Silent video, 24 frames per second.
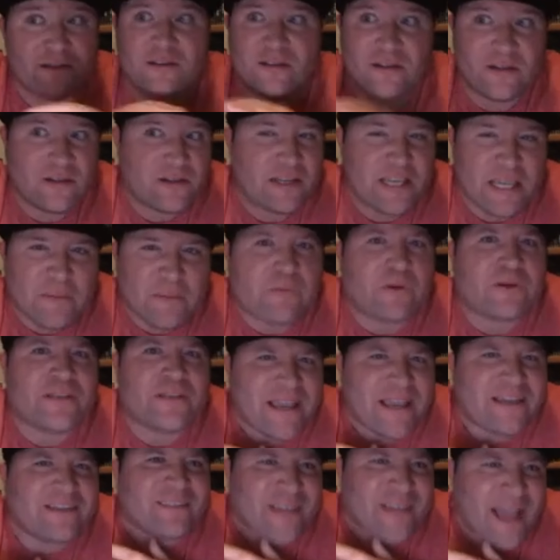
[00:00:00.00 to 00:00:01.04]
he would
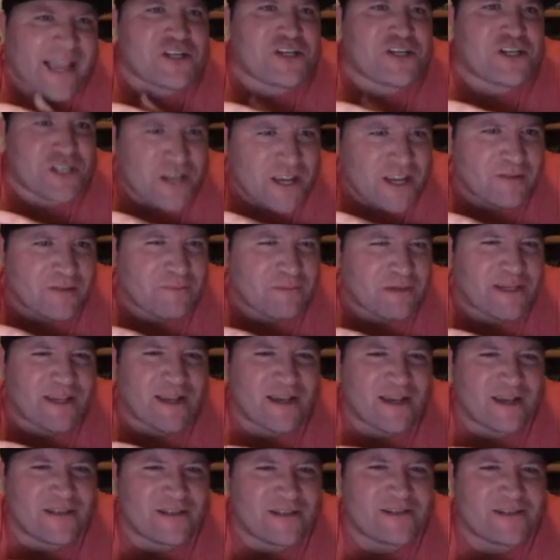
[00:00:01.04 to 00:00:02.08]
get less shit
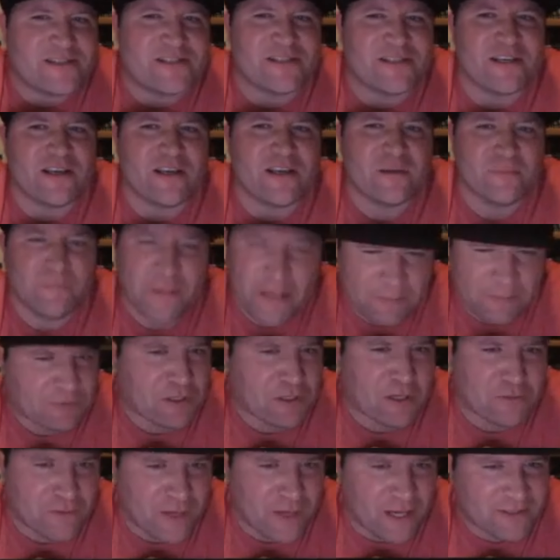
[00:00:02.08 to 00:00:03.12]
because people
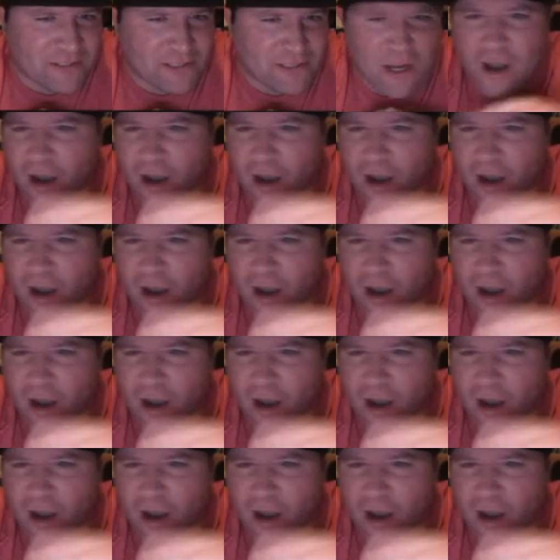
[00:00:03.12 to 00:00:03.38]
go nuts like,